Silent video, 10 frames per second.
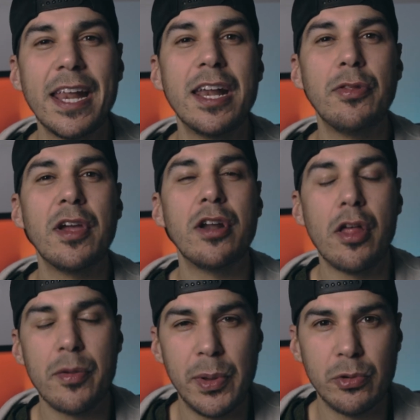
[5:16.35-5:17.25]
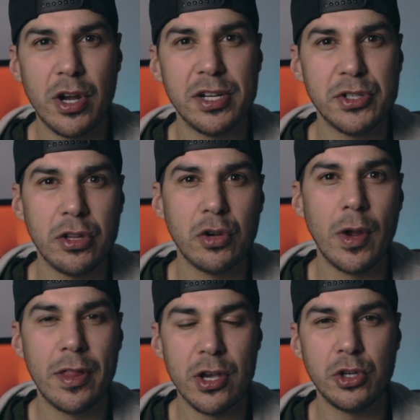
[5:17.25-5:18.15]
it out there to other people trying to start their
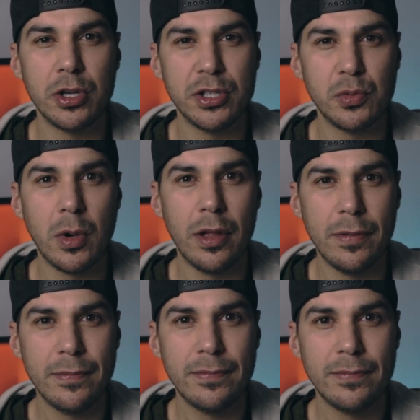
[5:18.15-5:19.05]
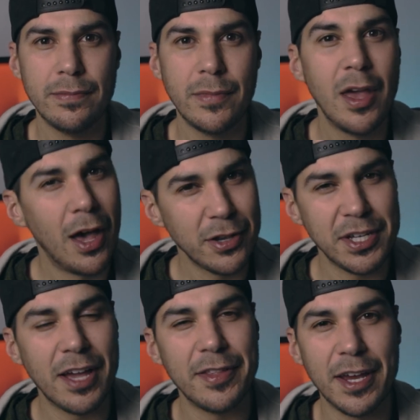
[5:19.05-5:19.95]
weight loss journeys as well. I'll
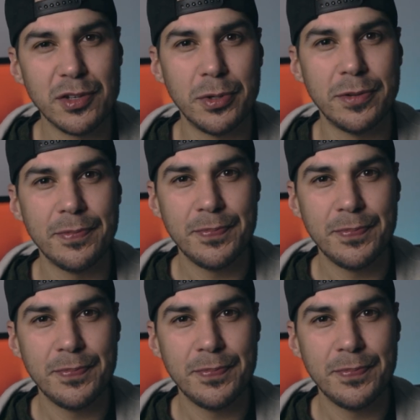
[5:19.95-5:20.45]
see you on the next one.